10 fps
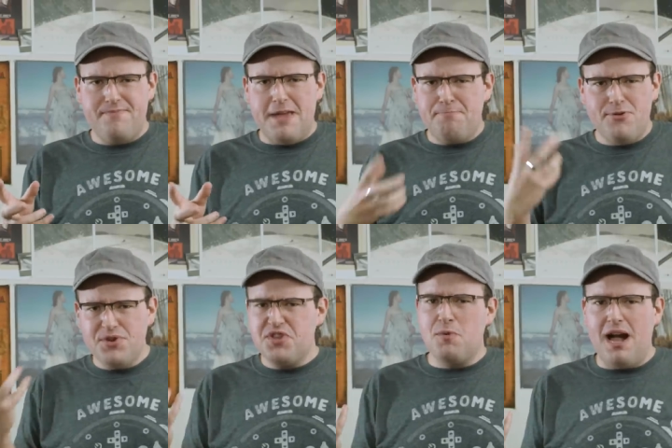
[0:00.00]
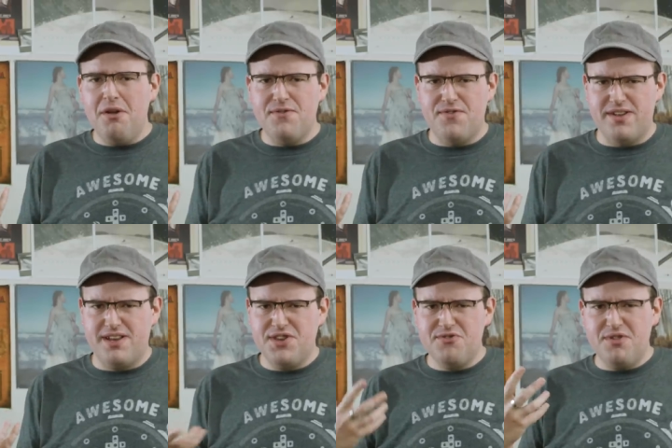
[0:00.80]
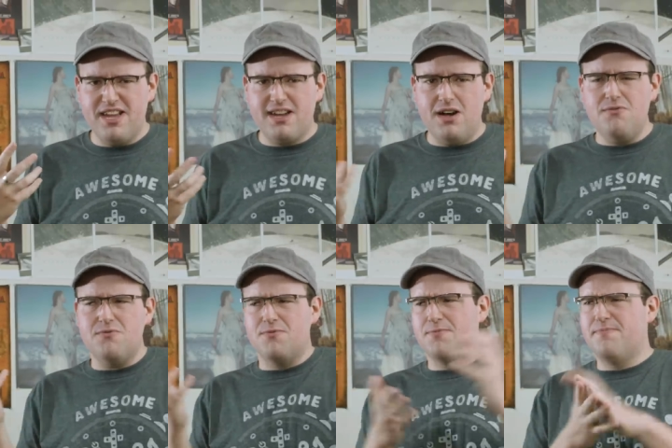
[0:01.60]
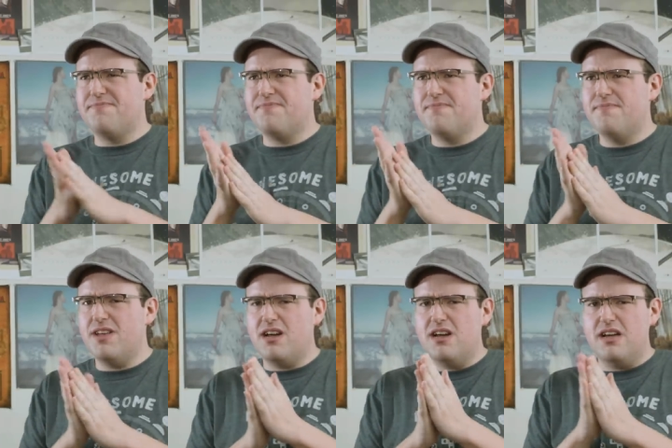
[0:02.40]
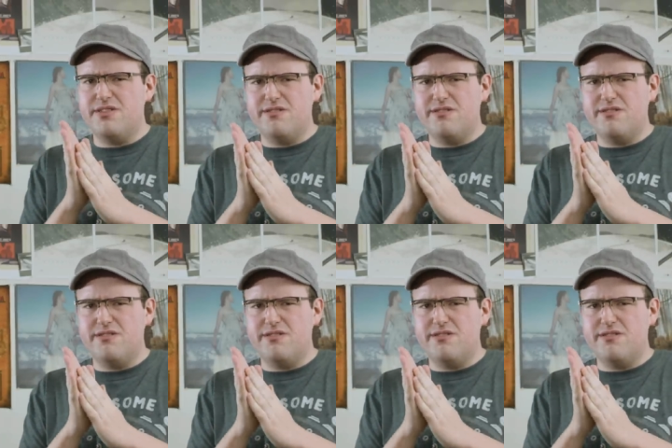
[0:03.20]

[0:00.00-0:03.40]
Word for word: it pulls you out of it because you're like, oh, uh,